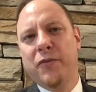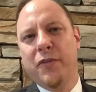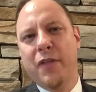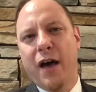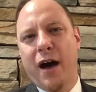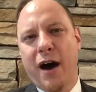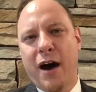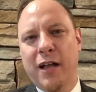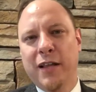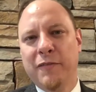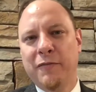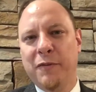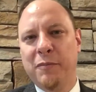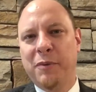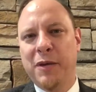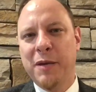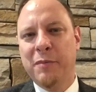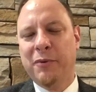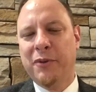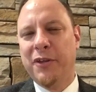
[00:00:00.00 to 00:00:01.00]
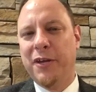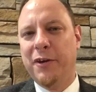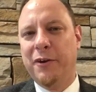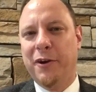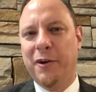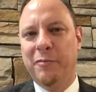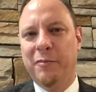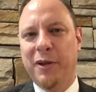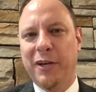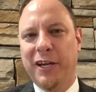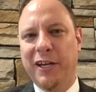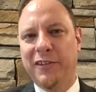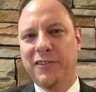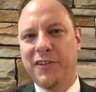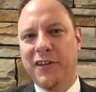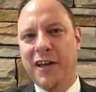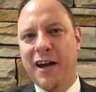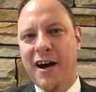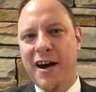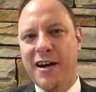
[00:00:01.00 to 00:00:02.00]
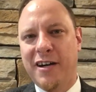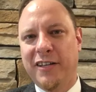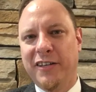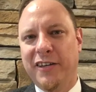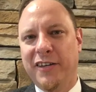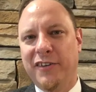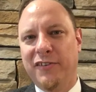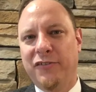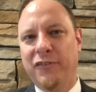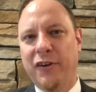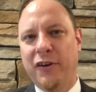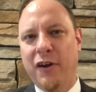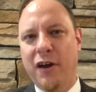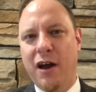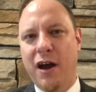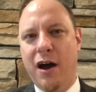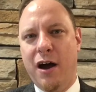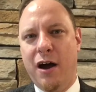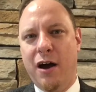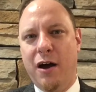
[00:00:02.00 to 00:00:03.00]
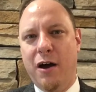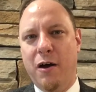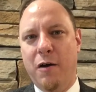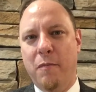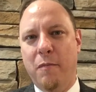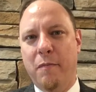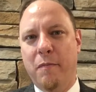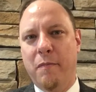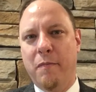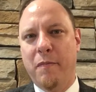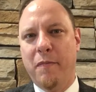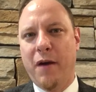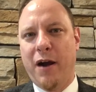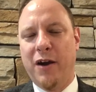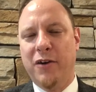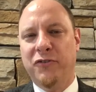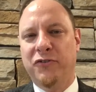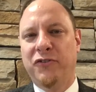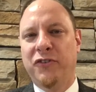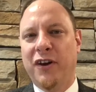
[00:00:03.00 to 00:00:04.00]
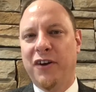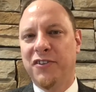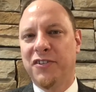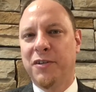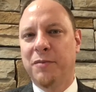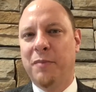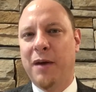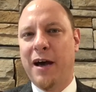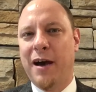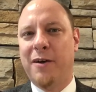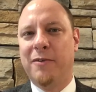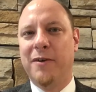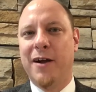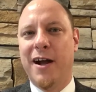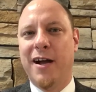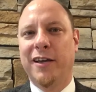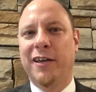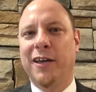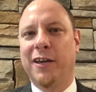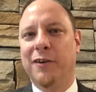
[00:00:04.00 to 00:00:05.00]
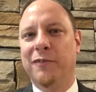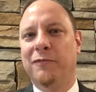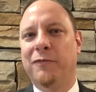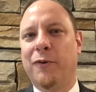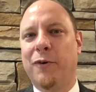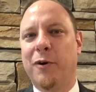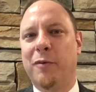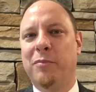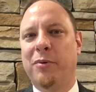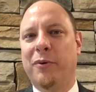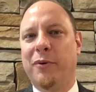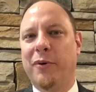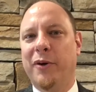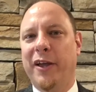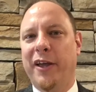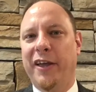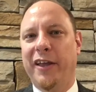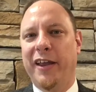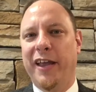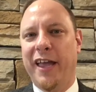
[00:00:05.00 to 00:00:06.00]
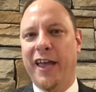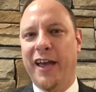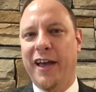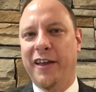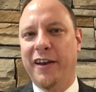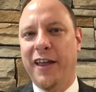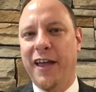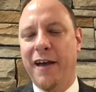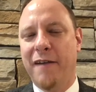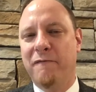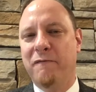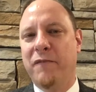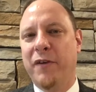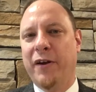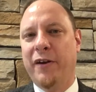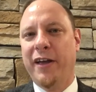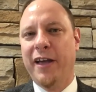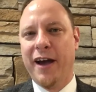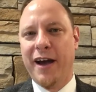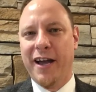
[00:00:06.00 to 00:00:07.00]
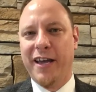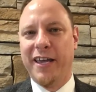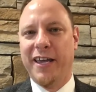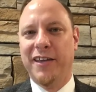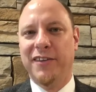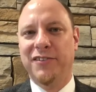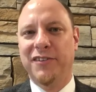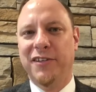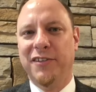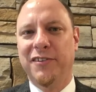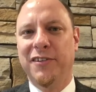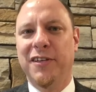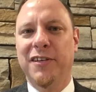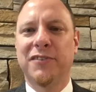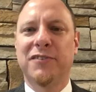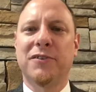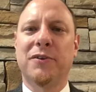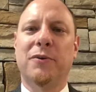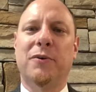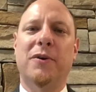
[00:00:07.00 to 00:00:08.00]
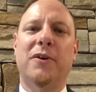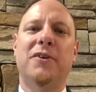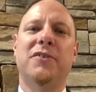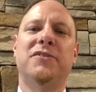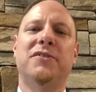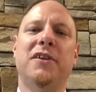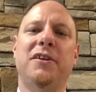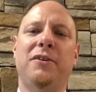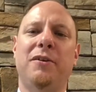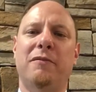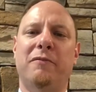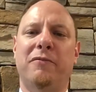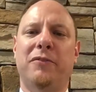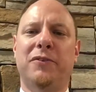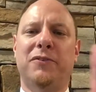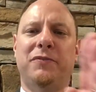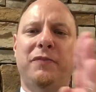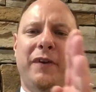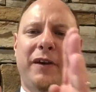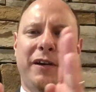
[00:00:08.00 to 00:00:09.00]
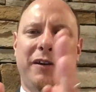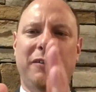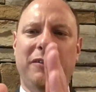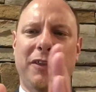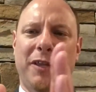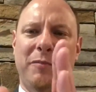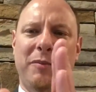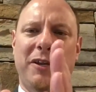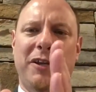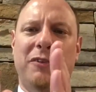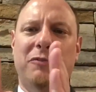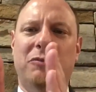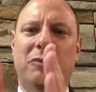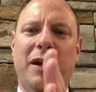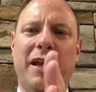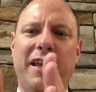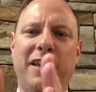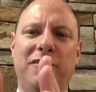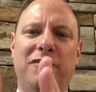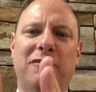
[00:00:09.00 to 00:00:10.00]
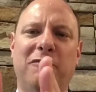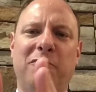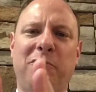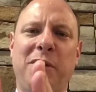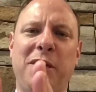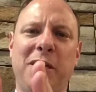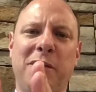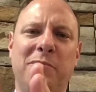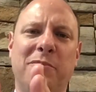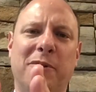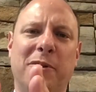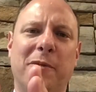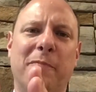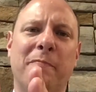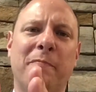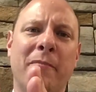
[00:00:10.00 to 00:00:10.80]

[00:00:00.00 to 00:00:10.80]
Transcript: all of the people that you're admitting to college are just about rocking a 4-point and have very high ACT scores, then you have this very limited range of people.